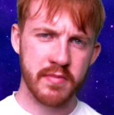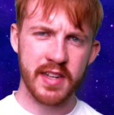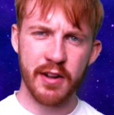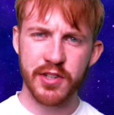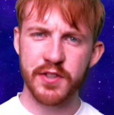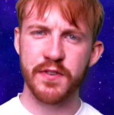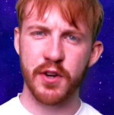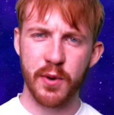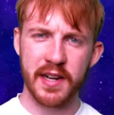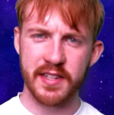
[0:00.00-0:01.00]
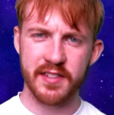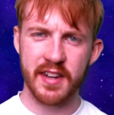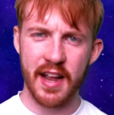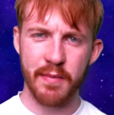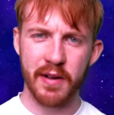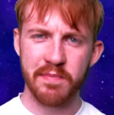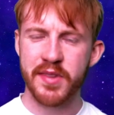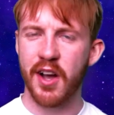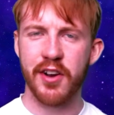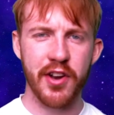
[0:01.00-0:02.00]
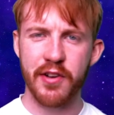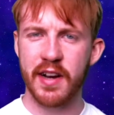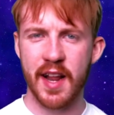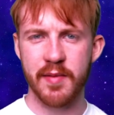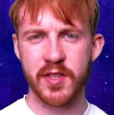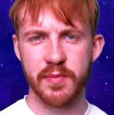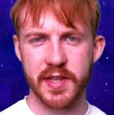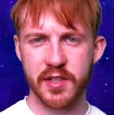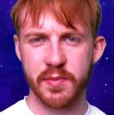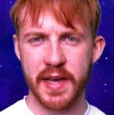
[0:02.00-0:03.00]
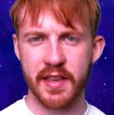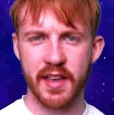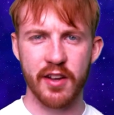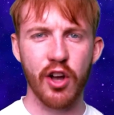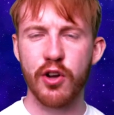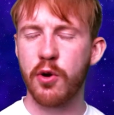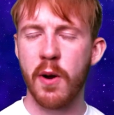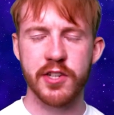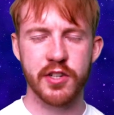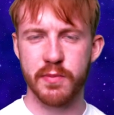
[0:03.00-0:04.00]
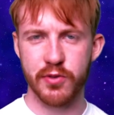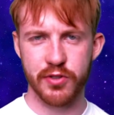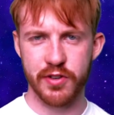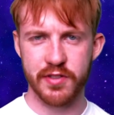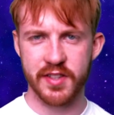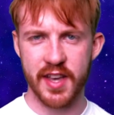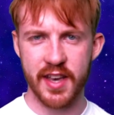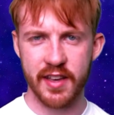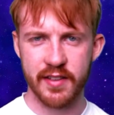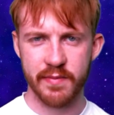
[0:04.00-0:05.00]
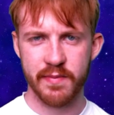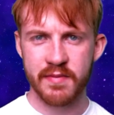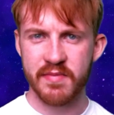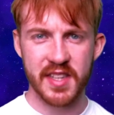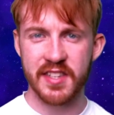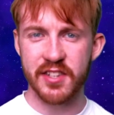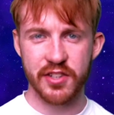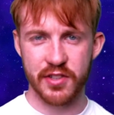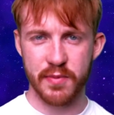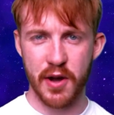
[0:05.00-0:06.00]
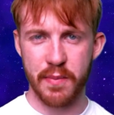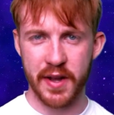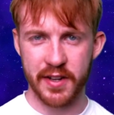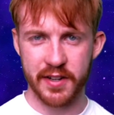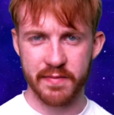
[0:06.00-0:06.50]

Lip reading: Now just for a quick disclaimer, I don't claim to be speaking unquestionable truths here. This is just my opinion.